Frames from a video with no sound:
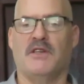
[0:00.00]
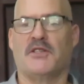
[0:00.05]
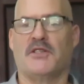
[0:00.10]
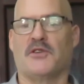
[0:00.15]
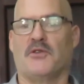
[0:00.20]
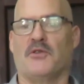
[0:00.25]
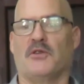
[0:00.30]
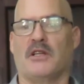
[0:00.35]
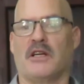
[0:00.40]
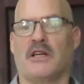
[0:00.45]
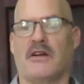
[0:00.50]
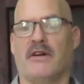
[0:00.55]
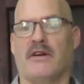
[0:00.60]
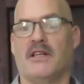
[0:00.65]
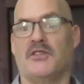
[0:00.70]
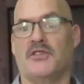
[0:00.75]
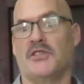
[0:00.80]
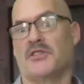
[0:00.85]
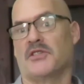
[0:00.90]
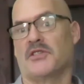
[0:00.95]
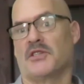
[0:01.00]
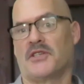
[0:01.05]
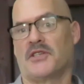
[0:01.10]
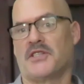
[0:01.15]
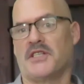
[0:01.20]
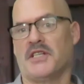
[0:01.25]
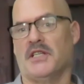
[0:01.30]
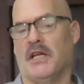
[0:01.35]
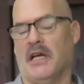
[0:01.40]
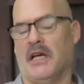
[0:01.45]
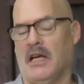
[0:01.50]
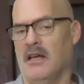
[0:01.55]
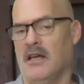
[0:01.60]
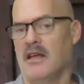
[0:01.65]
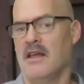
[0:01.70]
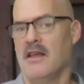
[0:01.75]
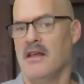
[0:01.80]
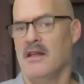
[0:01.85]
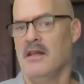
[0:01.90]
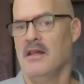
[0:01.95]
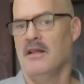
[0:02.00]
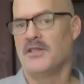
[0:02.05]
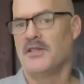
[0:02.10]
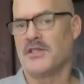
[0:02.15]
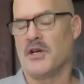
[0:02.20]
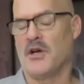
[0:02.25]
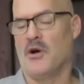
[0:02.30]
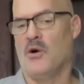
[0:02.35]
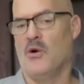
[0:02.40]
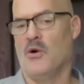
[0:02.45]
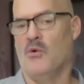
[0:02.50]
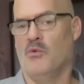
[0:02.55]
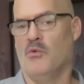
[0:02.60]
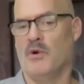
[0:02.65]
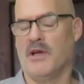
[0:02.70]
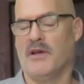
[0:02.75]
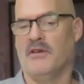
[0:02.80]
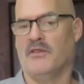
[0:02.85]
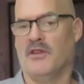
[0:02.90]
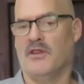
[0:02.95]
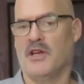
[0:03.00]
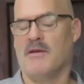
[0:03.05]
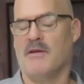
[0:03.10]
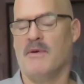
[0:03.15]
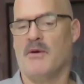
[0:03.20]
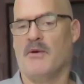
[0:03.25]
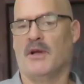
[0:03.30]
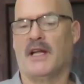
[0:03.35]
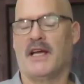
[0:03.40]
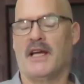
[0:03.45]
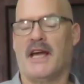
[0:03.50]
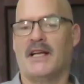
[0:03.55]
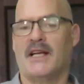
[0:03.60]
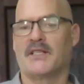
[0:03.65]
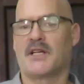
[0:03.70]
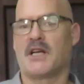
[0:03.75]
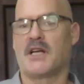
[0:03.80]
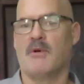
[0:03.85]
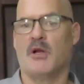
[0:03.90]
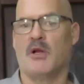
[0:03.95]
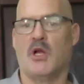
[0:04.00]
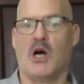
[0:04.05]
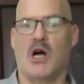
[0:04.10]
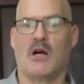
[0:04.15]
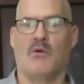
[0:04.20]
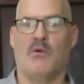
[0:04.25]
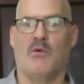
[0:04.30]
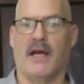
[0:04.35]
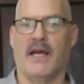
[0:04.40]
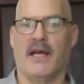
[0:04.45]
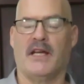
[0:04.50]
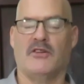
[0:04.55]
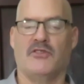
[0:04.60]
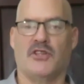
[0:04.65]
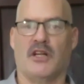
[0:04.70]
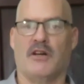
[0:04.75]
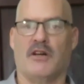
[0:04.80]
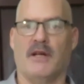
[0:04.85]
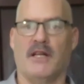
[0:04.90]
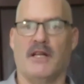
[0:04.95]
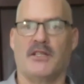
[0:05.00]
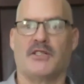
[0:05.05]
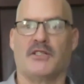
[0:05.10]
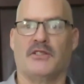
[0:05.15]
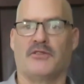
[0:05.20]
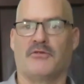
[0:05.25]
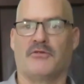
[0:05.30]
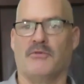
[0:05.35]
these earlier engines look silly. So the Hemi really has come a long way in Generation